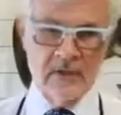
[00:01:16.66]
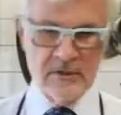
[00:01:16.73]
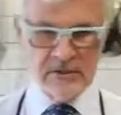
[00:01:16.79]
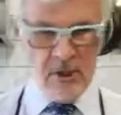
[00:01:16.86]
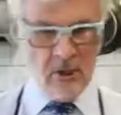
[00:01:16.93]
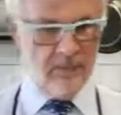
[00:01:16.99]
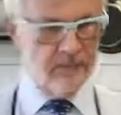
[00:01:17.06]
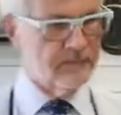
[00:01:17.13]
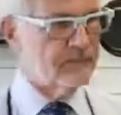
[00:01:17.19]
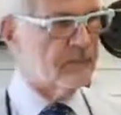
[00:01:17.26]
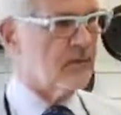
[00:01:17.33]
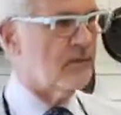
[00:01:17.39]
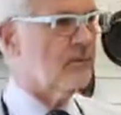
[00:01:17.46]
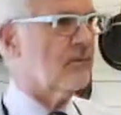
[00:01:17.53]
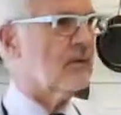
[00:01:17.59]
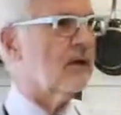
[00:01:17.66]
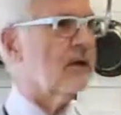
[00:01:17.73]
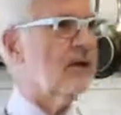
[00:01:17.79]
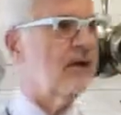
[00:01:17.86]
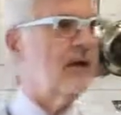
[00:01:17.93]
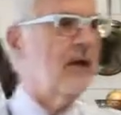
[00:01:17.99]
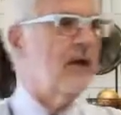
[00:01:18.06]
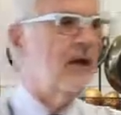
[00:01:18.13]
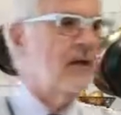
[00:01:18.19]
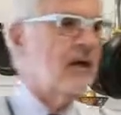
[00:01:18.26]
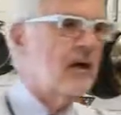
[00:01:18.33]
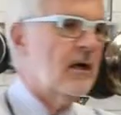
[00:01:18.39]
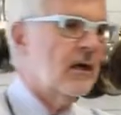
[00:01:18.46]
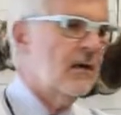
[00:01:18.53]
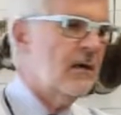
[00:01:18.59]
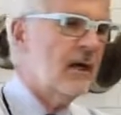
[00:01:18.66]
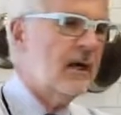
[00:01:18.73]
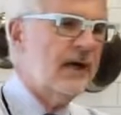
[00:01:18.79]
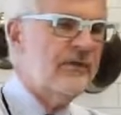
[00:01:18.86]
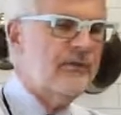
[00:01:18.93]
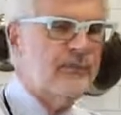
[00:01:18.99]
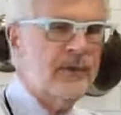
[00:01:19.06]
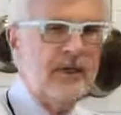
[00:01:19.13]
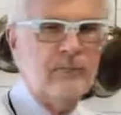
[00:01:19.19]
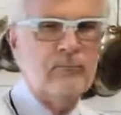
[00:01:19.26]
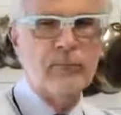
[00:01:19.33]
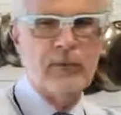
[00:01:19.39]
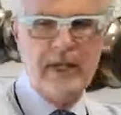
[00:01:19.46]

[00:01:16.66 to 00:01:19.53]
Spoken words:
So, we're going to get out our high-speed